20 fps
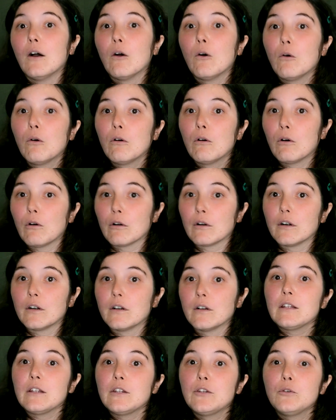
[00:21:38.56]

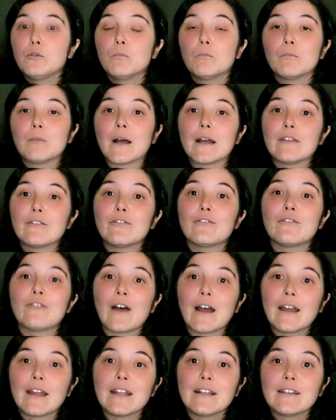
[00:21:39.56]
Or you might
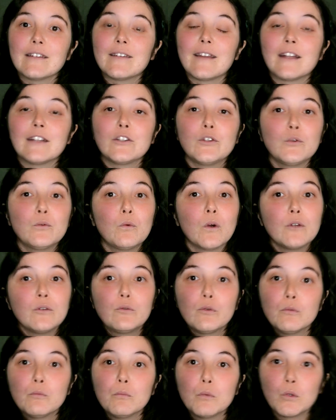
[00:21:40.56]
find that you want
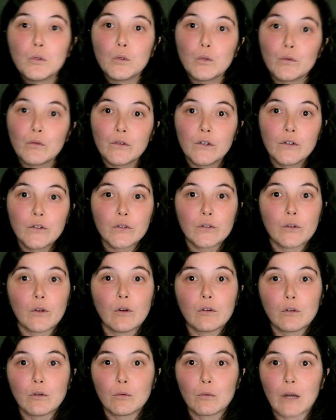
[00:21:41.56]
to move the
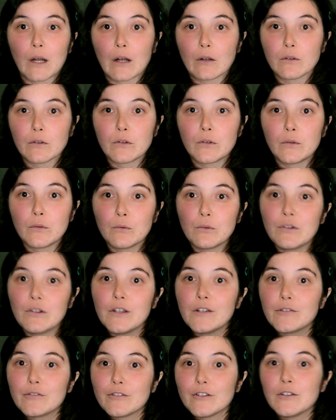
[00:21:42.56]
song around to
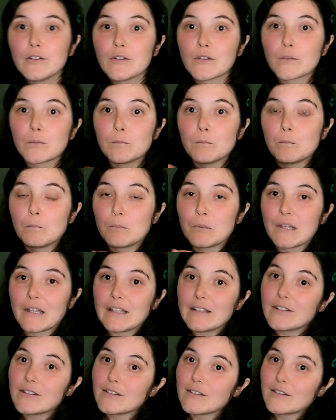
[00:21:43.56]
different
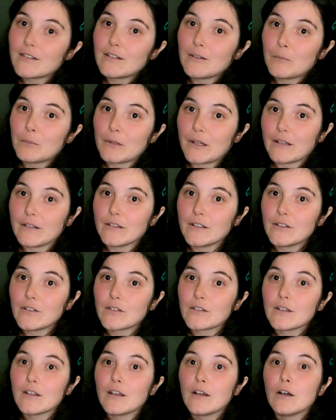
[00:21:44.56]
places in the
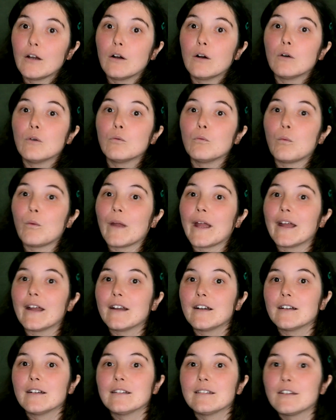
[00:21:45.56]
playlist
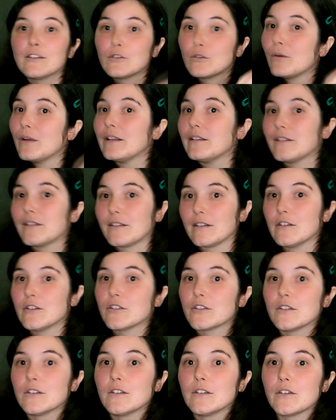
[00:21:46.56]
where the
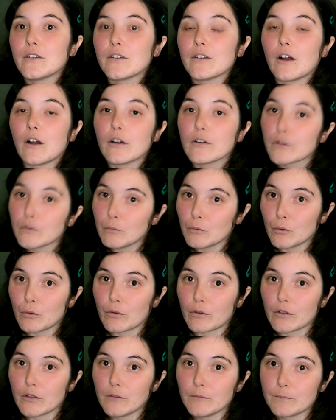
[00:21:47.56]
transitions are
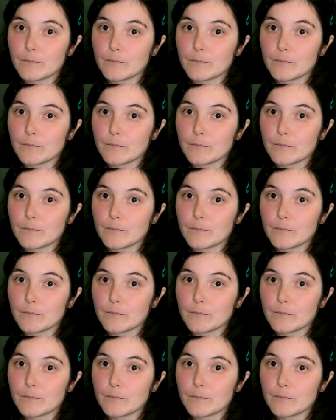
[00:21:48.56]
smoother.